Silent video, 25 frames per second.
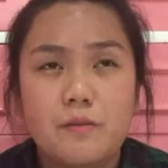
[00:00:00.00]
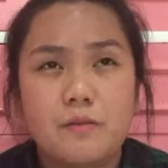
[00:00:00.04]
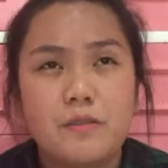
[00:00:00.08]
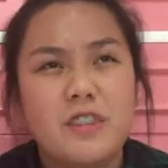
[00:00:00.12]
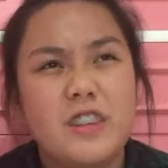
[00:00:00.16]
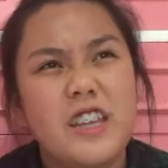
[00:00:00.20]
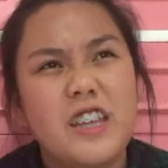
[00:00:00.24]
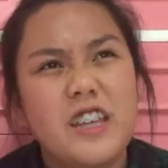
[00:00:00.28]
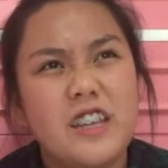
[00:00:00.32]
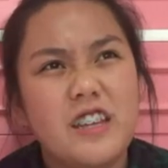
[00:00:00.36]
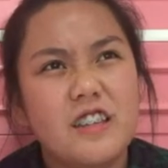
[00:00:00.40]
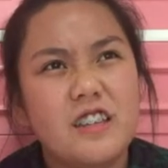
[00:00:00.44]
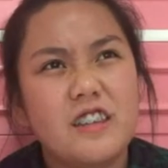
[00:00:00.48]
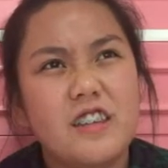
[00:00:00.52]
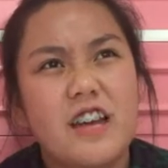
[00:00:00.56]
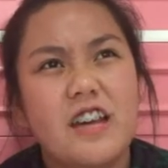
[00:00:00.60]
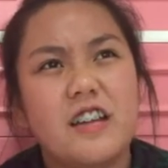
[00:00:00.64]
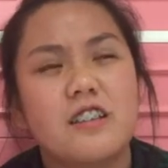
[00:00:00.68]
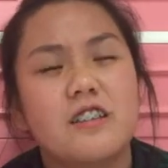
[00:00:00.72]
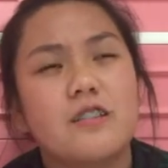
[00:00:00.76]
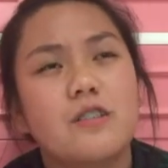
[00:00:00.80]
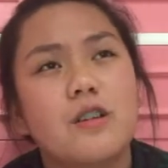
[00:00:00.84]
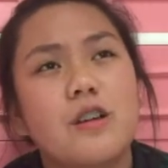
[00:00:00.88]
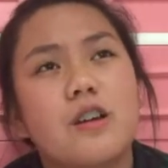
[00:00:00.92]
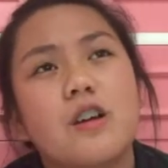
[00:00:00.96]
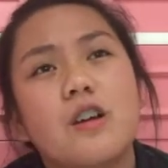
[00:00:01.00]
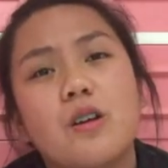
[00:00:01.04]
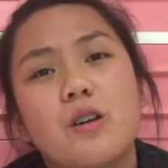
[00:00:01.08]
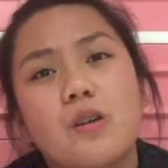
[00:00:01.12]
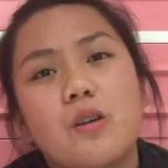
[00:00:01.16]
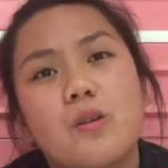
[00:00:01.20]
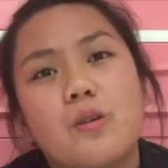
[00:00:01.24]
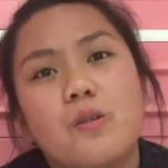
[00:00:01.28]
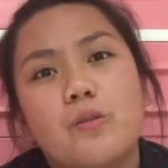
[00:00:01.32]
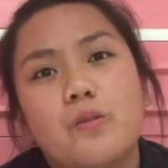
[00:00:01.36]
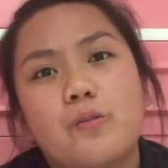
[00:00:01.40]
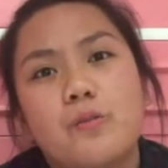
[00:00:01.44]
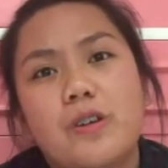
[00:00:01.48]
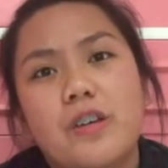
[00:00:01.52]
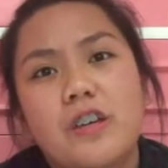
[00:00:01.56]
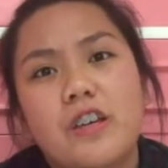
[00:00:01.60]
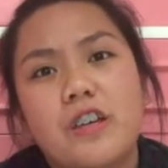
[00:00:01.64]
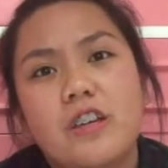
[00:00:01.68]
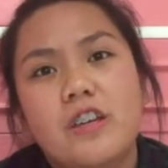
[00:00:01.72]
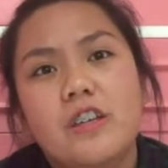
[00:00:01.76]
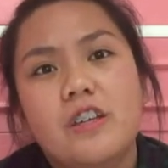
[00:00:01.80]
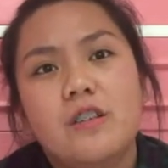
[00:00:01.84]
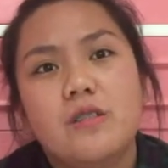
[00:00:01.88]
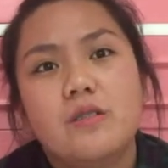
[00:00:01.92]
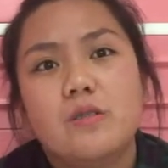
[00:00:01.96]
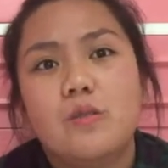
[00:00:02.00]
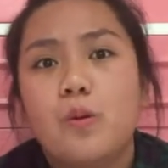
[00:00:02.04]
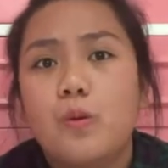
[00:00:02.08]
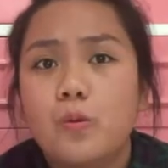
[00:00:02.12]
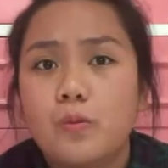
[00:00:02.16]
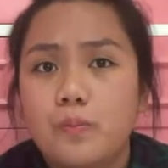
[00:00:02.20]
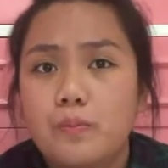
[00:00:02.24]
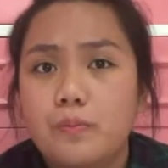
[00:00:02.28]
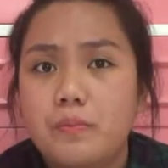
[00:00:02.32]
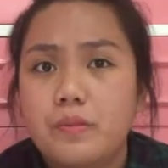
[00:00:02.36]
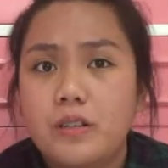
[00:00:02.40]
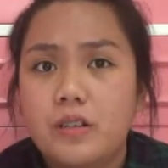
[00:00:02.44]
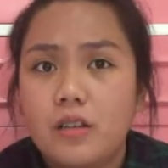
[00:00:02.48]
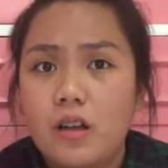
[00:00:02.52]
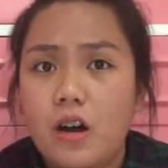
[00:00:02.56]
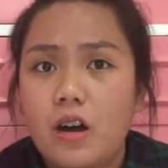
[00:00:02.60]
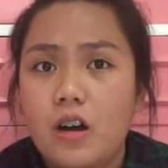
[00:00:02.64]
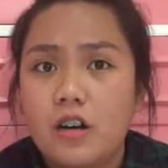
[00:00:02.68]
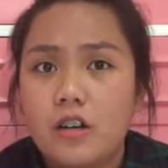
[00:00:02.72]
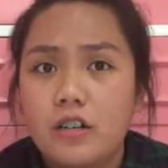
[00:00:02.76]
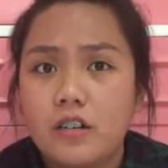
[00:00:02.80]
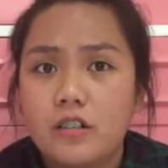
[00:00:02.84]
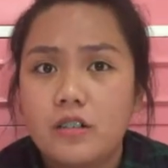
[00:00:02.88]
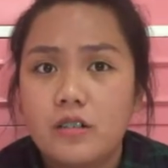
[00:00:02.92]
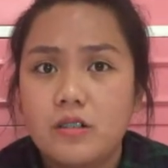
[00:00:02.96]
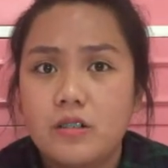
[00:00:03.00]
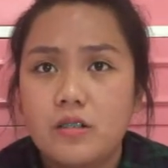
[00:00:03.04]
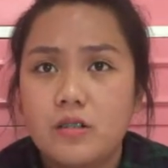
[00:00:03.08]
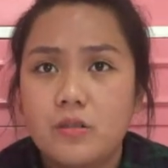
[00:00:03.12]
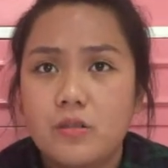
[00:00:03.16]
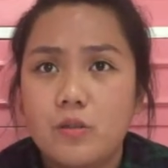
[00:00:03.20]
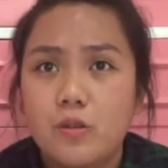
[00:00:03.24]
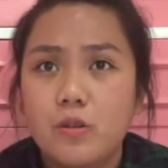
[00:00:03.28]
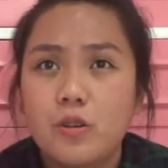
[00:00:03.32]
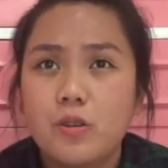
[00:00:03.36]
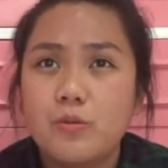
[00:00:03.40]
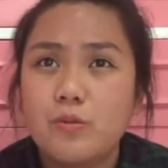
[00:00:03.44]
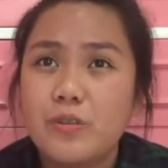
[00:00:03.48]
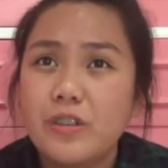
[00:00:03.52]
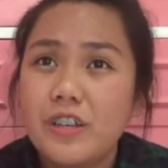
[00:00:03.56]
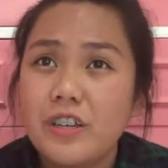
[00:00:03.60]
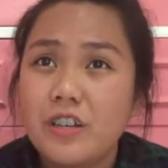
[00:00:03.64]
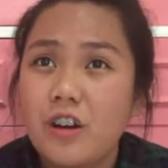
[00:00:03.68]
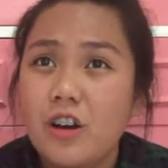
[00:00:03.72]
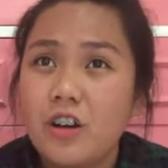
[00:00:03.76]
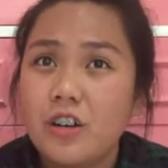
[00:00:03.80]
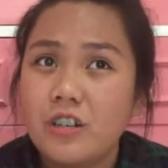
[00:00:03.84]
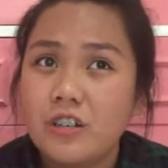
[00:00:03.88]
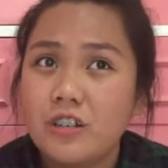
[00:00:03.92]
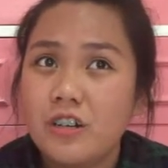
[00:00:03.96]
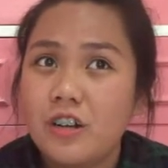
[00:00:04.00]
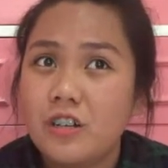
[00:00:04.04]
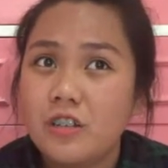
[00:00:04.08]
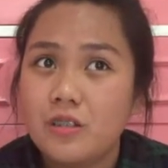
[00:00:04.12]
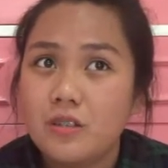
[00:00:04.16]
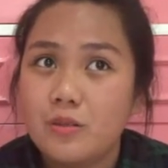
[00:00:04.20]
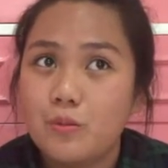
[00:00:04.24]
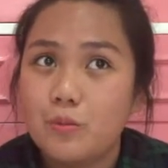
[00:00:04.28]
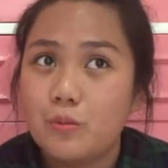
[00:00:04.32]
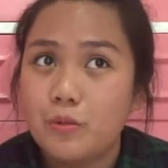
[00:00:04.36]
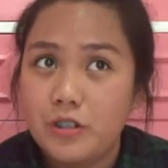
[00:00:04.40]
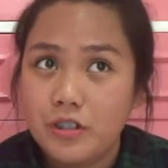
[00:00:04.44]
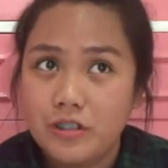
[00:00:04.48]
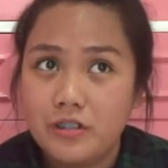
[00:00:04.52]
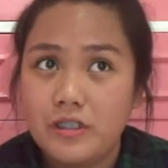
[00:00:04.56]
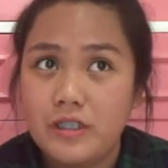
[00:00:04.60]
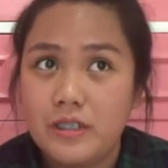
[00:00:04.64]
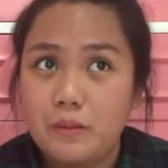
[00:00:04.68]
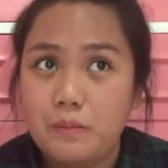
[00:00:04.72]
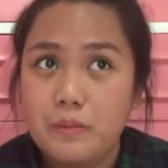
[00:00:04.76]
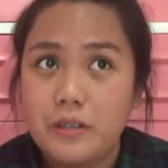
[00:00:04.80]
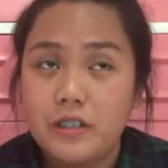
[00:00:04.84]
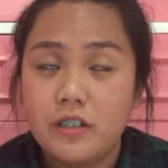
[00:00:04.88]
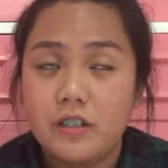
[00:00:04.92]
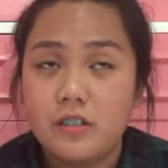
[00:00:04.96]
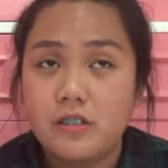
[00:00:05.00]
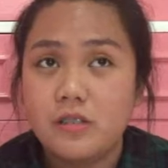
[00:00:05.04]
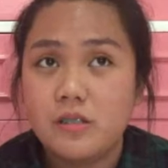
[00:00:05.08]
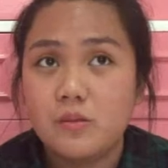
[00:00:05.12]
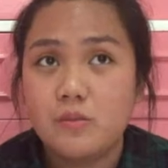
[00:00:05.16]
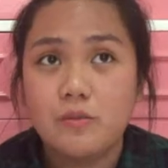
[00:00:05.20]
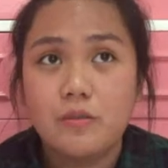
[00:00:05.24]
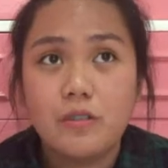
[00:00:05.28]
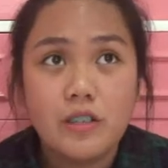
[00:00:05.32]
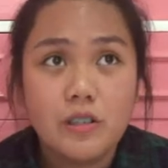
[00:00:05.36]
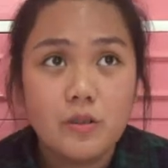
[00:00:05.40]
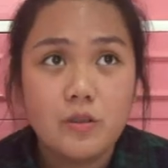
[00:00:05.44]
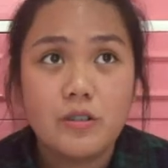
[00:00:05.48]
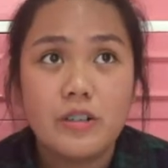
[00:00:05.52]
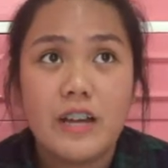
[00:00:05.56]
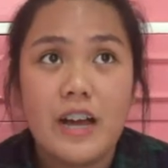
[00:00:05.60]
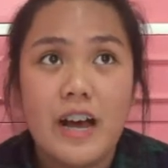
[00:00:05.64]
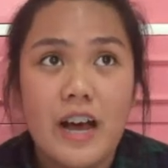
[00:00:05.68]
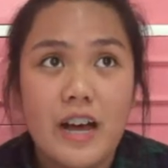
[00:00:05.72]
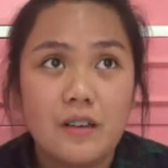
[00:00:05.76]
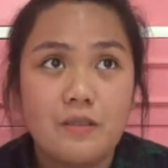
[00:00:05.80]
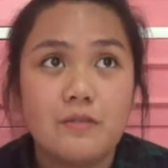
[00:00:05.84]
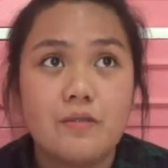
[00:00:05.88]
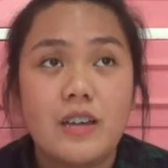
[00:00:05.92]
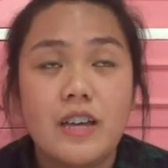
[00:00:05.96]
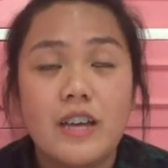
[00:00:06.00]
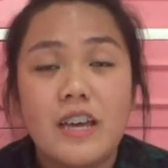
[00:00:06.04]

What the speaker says: think that we don't belong or we are not worthy because we don't have